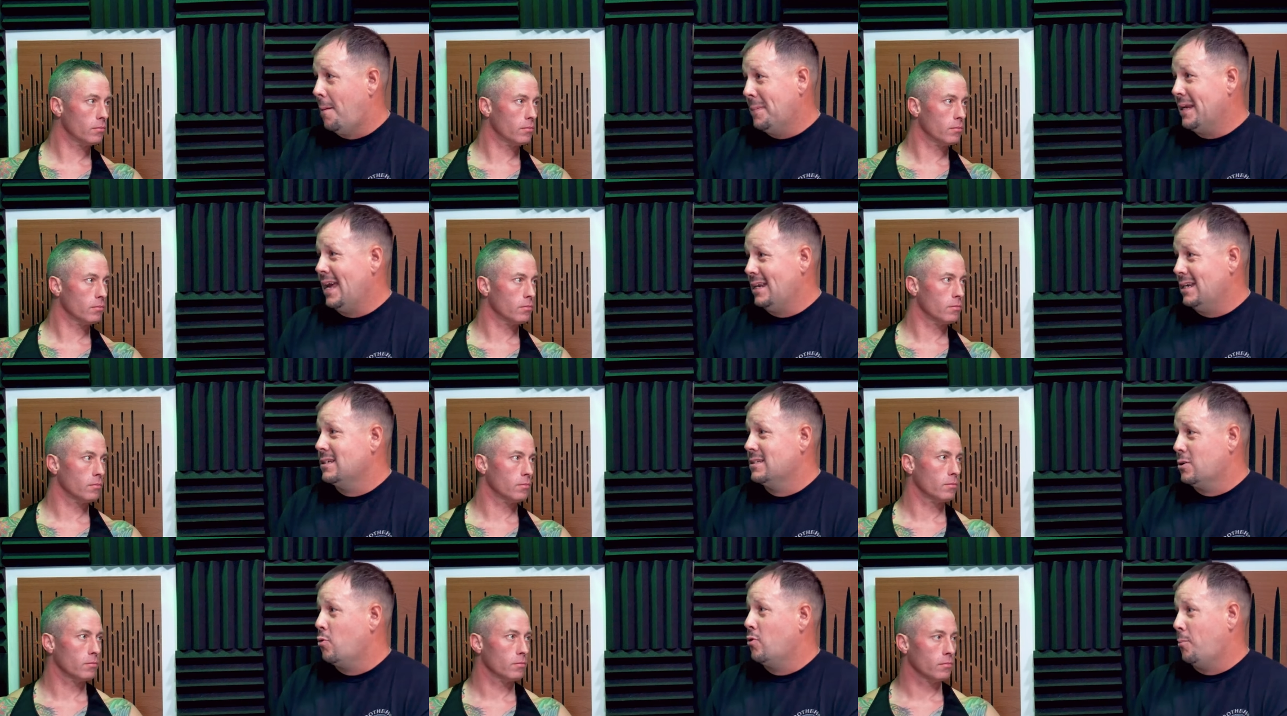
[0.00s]
Speaker 1: I'm beginning
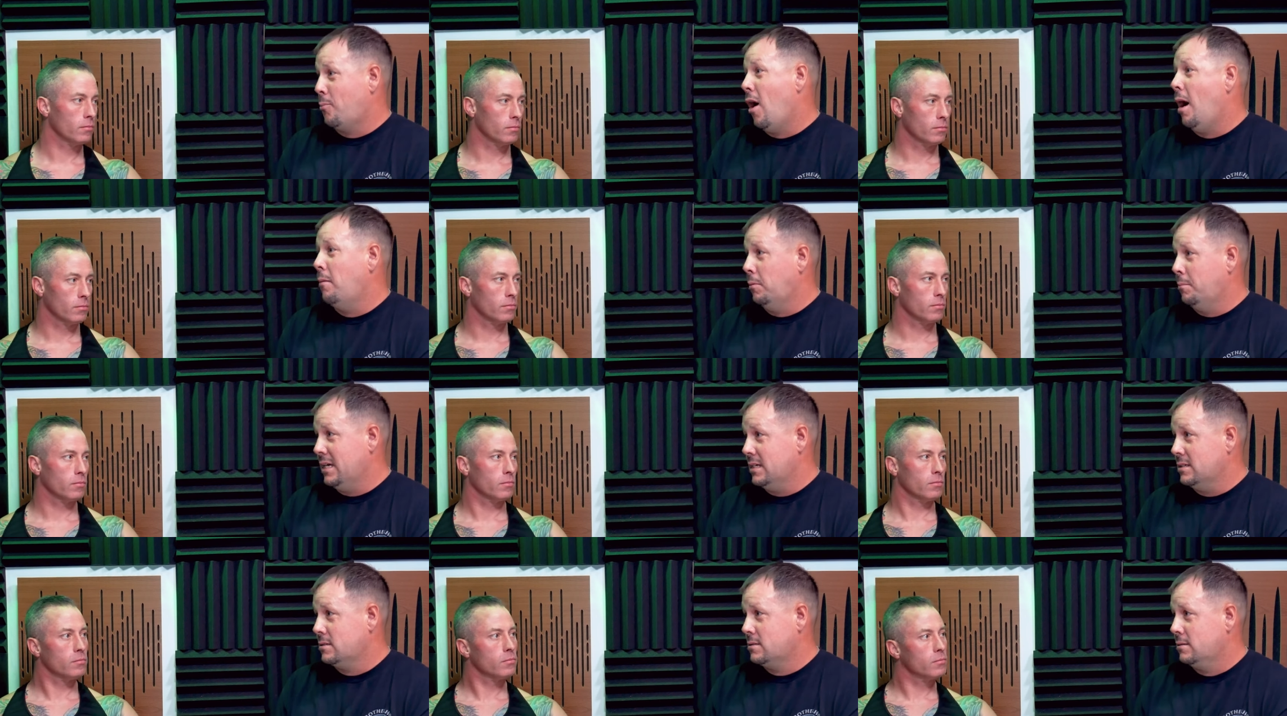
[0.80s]
to see where the problem
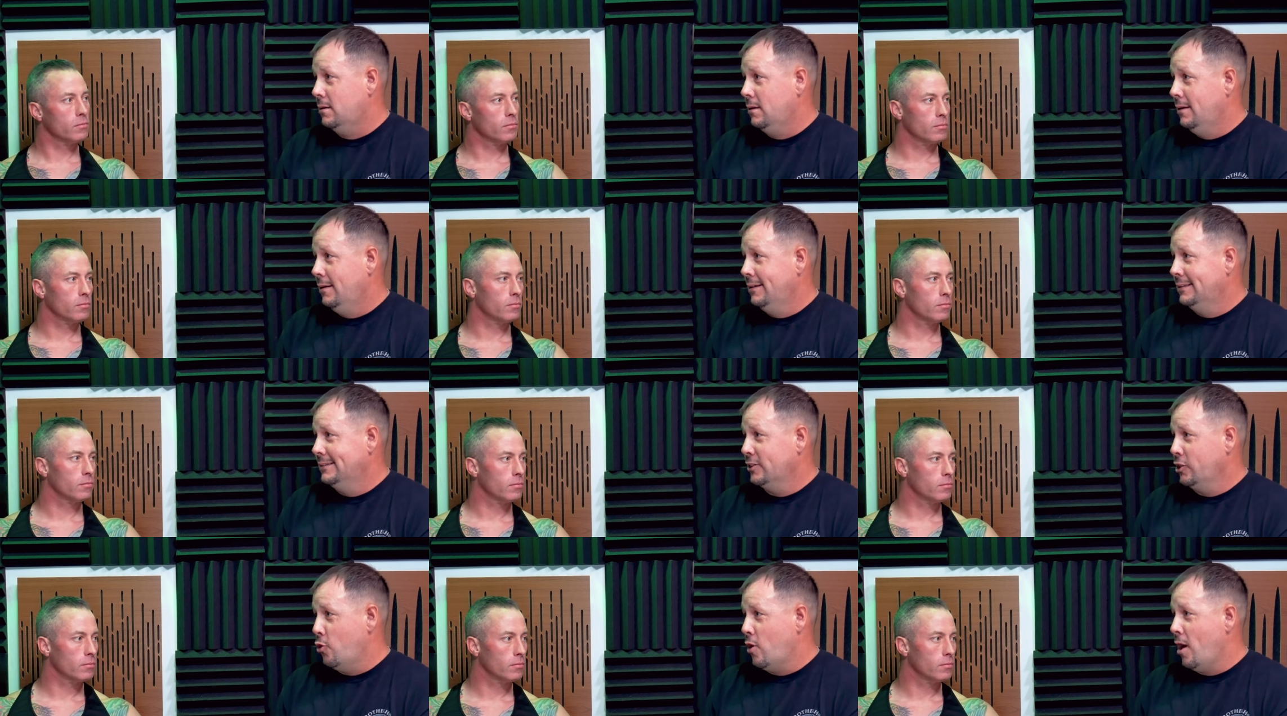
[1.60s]
is.
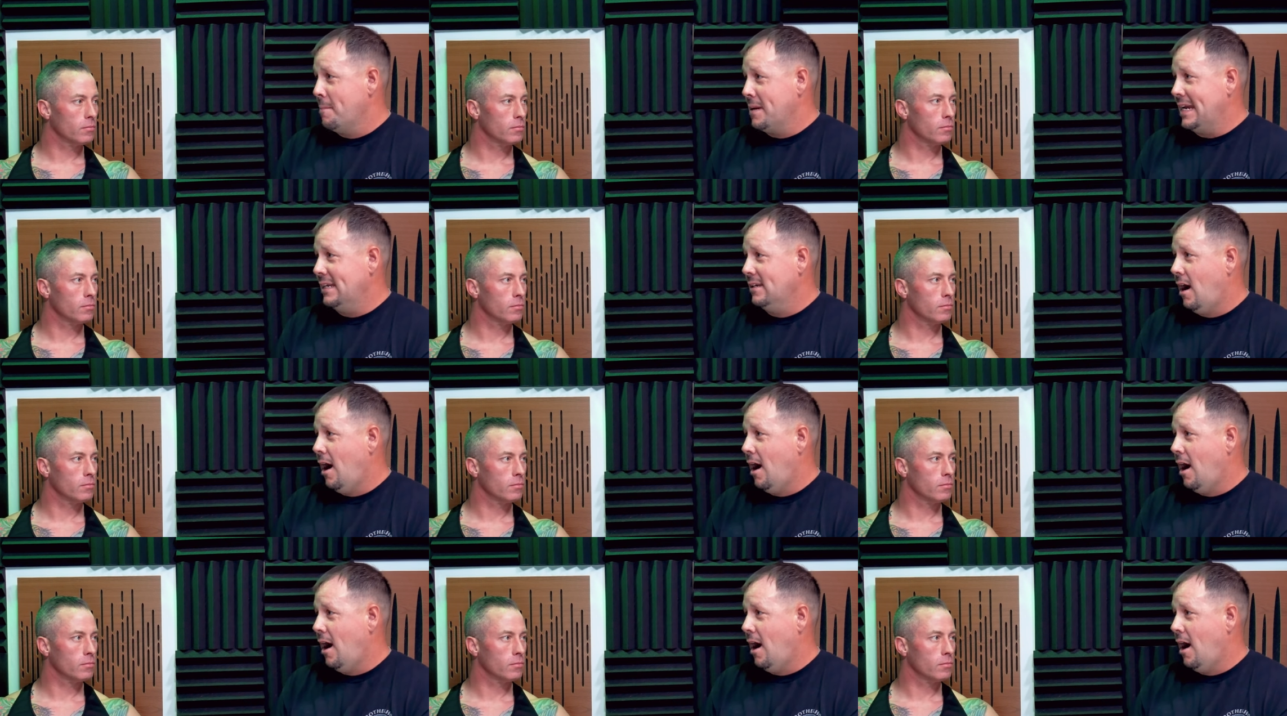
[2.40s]
You know what I mean?